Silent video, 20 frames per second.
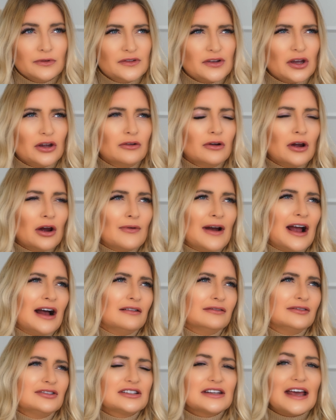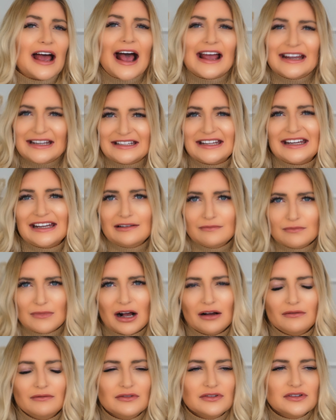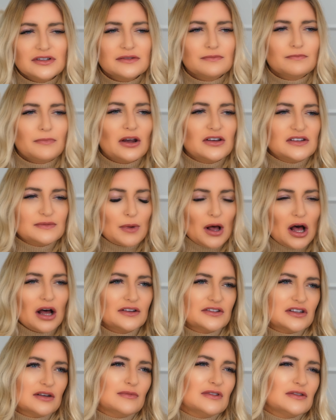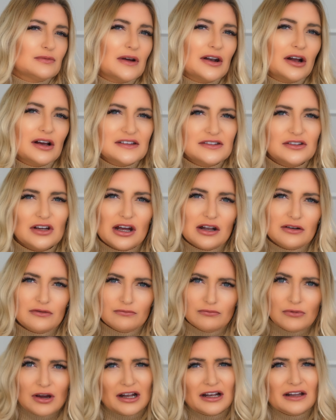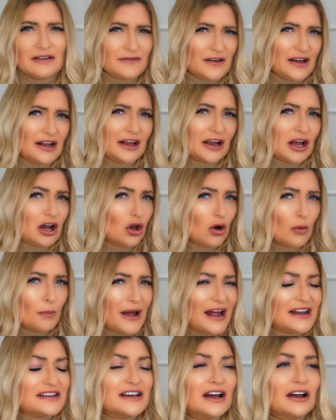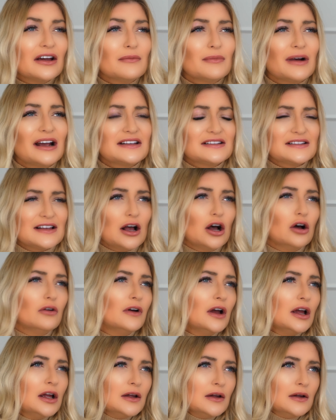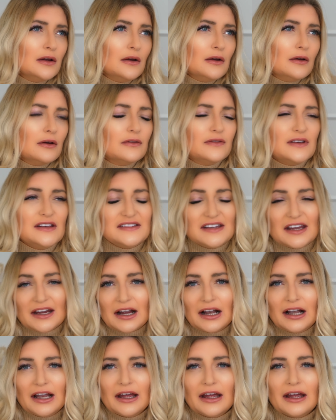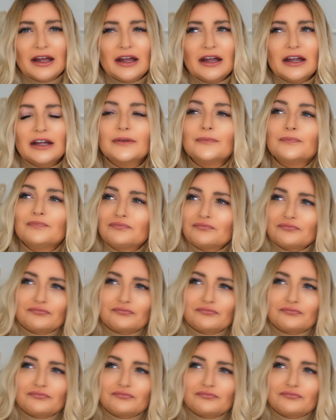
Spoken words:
So around 18 months postpartum is when I started really feeling a lot better in myself physically.